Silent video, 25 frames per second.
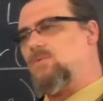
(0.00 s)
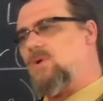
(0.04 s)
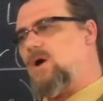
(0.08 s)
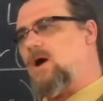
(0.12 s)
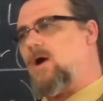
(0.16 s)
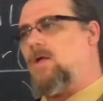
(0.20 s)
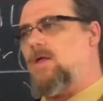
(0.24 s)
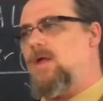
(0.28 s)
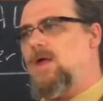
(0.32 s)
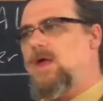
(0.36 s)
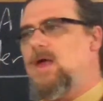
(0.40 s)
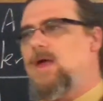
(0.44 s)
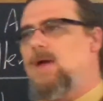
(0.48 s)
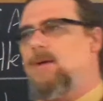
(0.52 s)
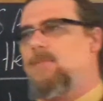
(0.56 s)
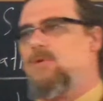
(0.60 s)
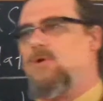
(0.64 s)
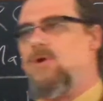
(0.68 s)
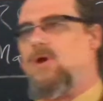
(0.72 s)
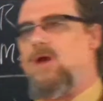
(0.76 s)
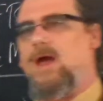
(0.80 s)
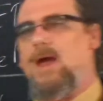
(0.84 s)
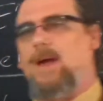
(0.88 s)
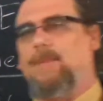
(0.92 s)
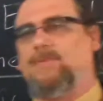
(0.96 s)
Well,
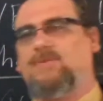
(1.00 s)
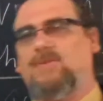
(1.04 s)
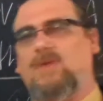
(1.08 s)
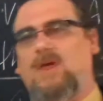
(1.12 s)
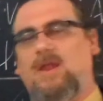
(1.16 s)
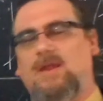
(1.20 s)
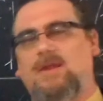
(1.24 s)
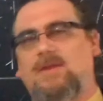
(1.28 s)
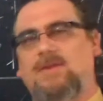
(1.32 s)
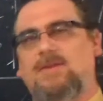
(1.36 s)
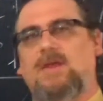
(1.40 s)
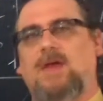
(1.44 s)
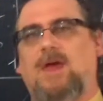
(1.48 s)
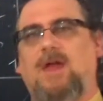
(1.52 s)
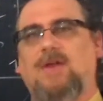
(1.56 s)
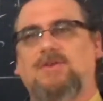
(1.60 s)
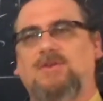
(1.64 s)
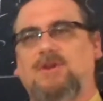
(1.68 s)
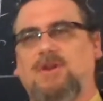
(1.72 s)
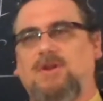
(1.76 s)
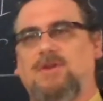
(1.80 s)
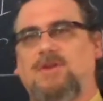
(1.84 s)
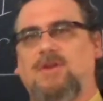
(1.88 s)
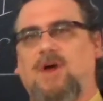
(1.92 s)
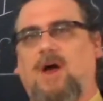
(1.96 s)
perhaps that
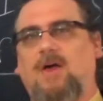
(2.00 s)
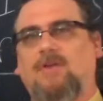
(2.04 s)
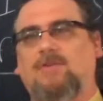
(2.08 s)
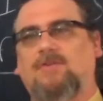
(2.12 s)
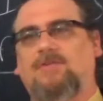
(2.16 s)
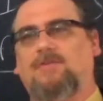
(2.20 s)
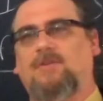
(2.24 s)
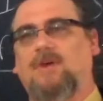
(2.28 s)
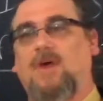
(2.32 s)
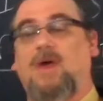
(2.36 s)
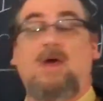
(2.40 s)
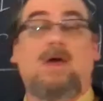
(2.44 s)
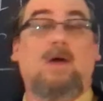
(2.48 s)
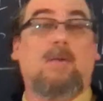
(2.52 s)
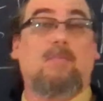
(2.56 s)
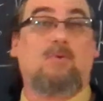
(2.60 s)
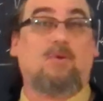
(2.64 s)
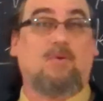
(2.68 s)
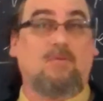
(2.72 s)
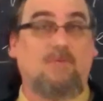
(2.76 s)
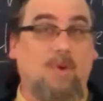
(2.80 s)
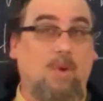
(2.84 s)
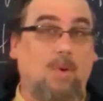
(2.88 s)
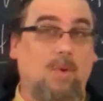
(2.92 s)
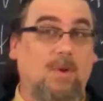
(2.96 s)
intention does
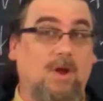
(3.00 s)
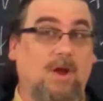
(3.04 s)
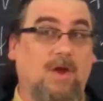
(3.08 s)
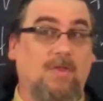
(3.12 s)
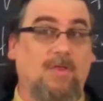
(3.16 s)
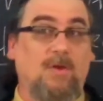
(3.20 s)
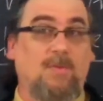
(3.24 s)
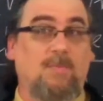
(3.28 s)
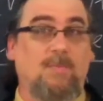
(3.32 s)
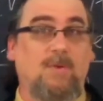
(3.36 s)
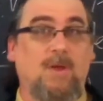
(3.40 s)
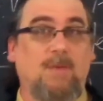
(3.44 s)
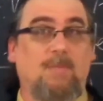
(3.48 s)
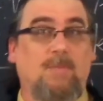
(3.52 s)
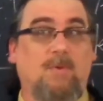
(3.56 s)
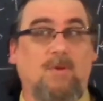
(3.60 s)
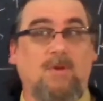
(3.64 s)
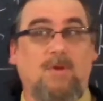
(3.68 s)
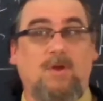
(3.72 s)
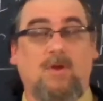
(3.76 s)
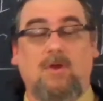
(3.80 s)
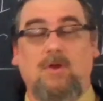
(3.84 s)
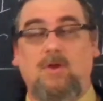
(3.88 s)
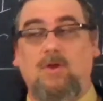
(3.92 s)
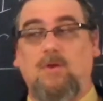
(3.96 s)
provoke other people.
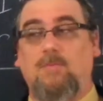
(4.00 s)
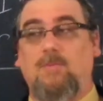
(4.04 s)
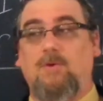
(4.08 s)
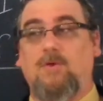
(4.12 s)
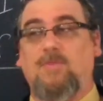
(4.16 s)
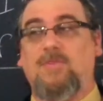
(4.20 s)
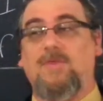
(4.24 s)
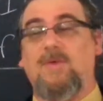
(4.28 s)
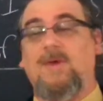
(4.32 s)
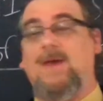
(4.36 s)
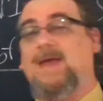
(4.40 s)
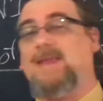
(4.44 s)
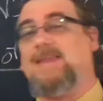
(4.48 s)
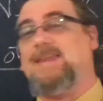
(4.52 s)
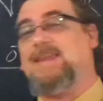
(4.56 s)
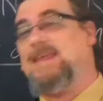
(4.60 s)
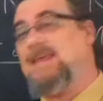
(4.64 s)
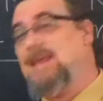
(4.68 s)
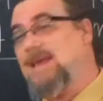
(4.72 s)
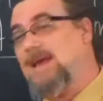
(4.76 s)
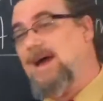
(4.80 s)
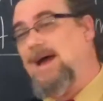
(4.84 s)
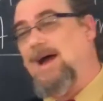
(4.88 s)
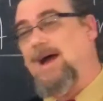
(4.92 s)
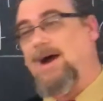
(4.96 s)
You know, you put the
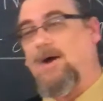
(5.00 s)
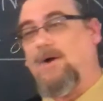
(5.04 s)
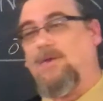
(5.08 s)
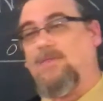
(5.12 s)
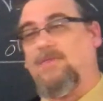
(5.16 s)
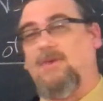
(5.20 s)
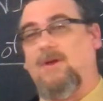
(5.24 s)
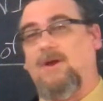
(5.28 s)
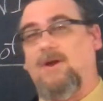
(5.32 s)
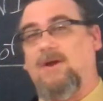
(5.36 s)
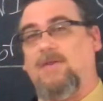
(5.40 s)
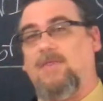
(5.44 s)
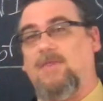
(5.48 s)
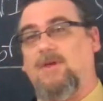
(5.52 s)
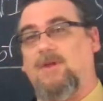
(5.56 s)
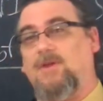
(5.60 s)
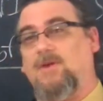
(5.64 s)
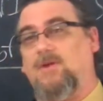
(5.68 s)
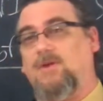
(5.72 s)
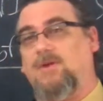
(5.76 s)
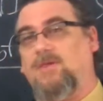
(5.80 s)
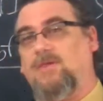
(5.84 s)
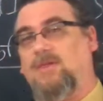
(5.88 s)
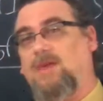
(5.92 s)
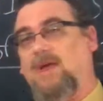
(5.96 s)
idea out there, and then
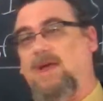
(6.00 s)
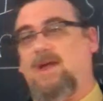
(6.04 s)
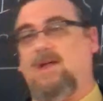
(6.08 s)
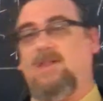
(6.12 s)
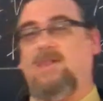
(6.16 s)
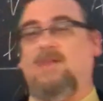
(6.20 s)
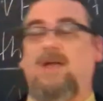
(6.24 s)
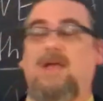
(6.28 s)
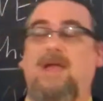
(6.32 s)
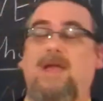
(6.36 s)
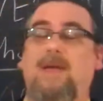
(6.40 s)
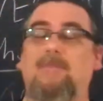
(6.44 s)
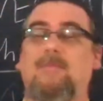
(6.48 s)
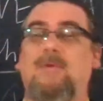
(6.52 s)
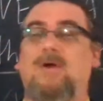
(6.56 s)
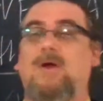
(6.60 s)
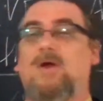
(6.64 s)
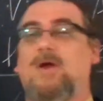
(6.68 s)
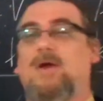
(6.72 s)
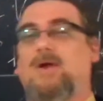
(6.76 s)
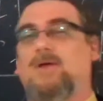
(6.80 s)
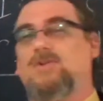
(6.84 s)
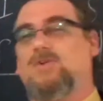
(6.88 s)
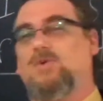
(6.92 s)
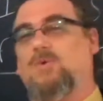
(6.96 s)
you can lay claim
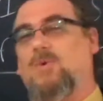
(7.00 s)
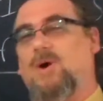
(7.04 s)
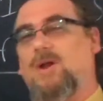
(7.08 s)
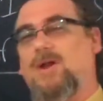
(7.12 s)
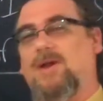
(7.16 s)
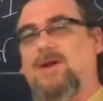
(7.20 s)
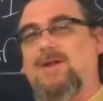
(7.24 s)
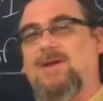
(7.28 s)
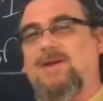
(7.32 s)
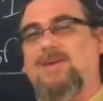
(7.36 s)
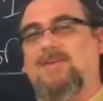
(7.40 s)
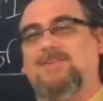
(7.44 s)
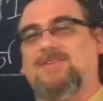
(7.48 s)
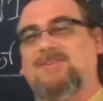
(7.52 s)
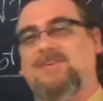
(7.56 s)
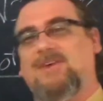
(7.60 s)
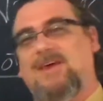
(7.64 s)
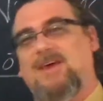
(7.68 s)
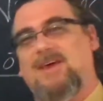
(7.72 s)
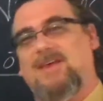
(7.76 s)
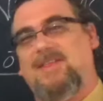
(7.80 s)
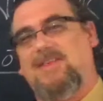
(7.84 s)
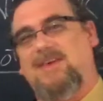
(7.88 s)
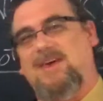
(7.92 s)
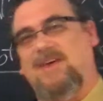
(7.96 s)
to what it is
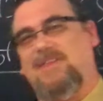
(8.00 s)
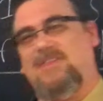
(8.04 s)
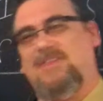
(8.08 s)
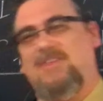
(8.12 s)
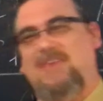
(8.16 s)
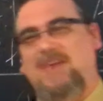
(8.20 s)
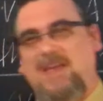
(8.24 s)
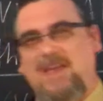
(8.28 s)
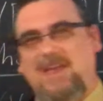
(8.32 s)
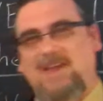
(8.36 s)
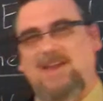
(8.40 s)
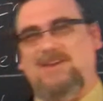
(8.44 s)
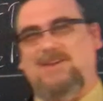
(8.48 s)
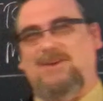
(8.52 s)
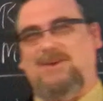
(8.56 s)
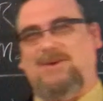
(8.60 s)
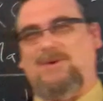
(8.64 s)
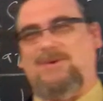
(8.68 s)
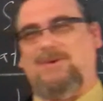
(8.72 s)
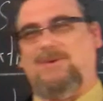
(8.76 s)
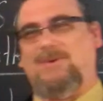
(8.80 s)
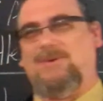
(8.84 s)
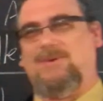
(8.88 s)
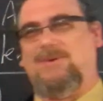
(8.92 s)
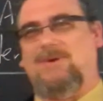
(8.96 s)
that they
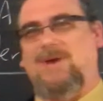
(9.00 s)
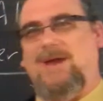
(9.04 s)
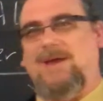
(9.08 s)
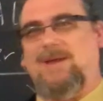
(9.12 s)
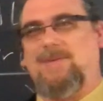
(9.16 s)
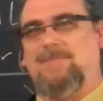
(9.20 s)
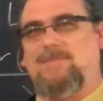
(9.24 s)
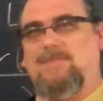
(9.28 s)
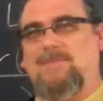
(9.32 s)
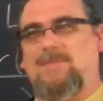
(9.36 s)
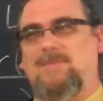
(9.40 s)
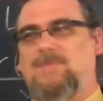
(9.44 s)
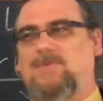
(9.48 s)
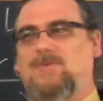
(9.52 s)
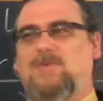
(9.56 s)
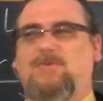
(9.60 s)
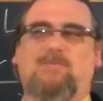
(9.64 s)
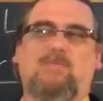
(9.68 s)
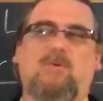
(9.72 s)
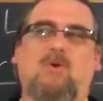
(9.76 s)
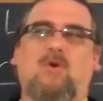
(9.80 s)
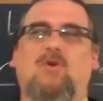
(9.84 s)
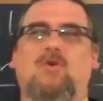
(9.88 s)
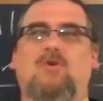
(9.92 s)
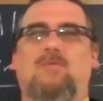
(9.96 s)
do, right?
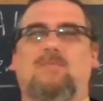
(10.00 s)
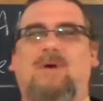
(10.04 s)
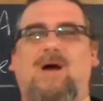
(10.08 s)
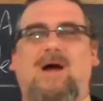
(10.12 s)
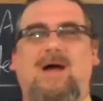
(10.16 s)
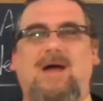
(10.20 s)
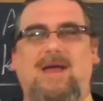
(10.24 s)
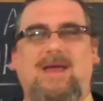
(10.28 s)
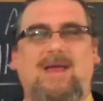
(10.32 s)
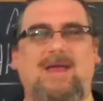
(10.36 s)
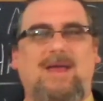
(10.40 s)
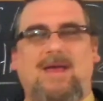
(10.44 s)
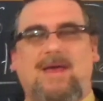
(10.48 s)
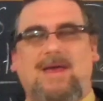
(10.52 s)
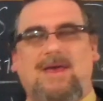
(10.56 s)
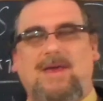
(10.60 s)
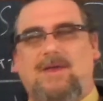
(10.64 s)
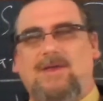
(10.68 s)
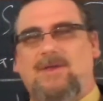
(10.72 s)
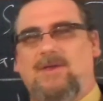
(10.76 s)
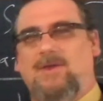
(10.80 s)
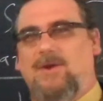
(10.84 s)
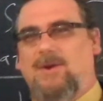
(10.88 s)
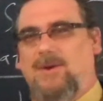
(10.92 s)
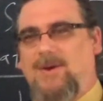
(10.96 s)
Spurred by
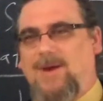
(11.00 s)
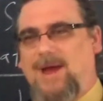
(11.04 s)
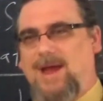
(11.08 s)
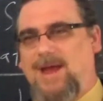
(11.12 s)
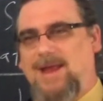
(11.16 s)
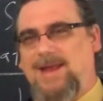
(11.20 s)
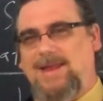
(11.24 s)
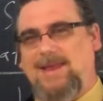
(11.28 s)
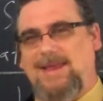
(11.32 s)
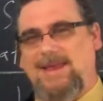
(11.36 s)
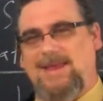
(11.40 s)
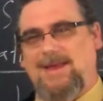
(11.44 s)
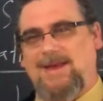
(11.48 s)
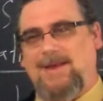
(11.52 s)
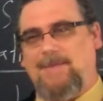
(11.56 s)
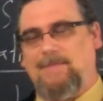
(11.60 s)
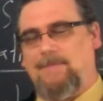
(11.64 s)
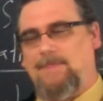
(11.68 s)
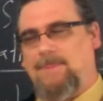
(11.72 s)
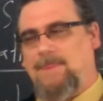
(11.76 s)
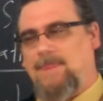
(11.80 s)
your idea.